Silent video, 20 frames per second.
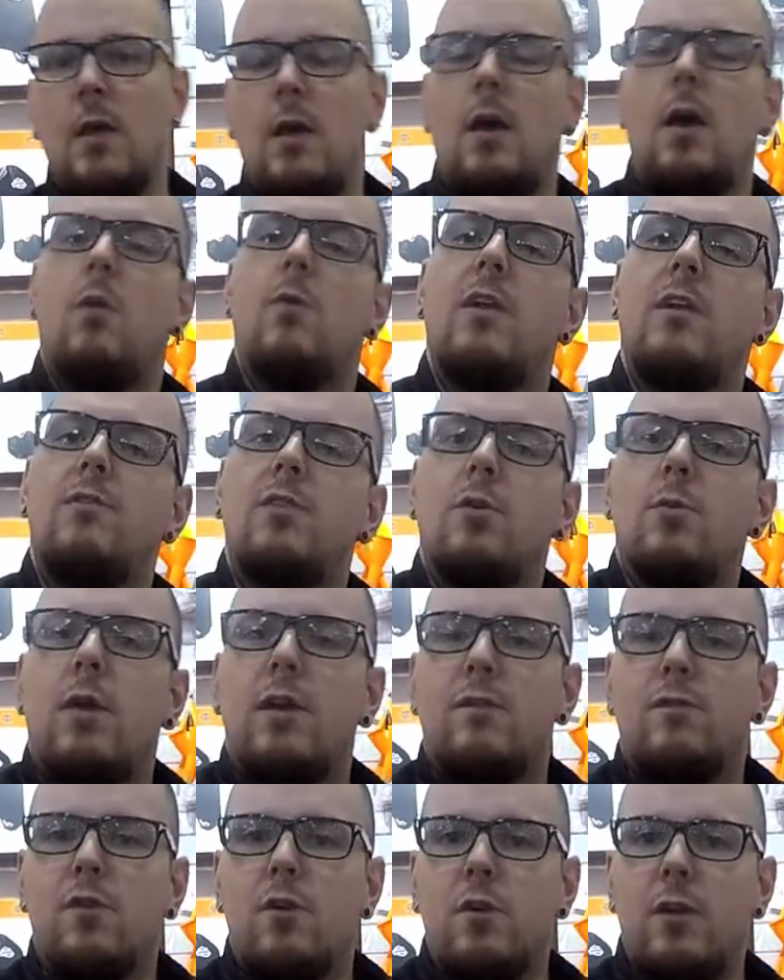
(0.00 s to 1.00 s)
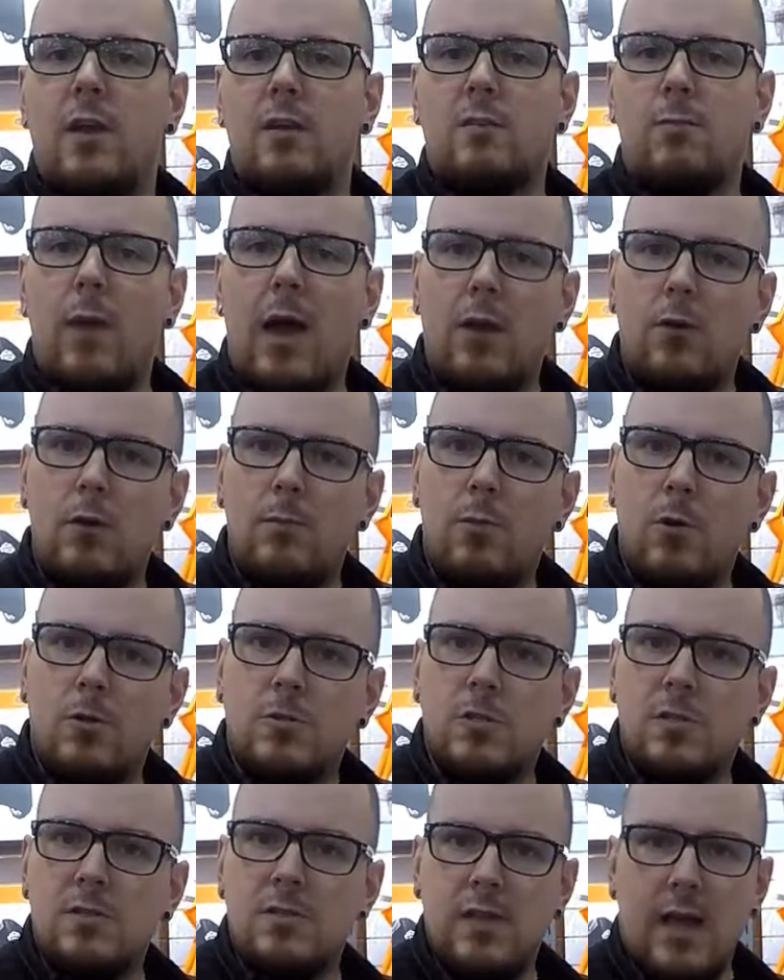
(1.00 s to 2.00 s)
uh, whenever you're ready for your next battery
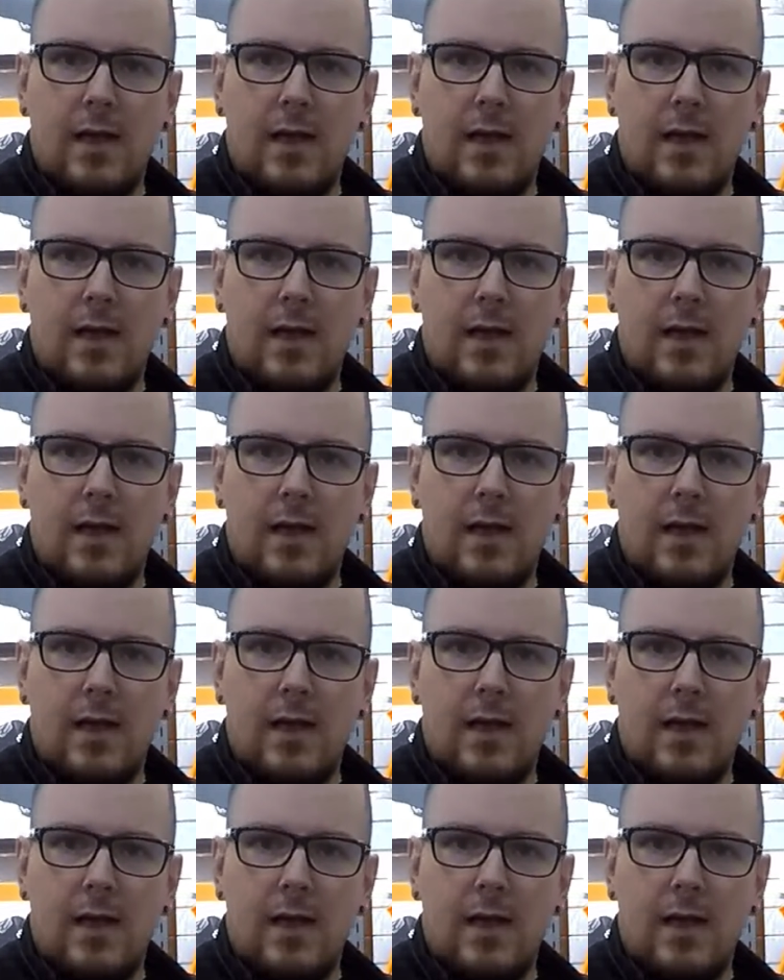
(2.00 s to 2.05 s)
purchase.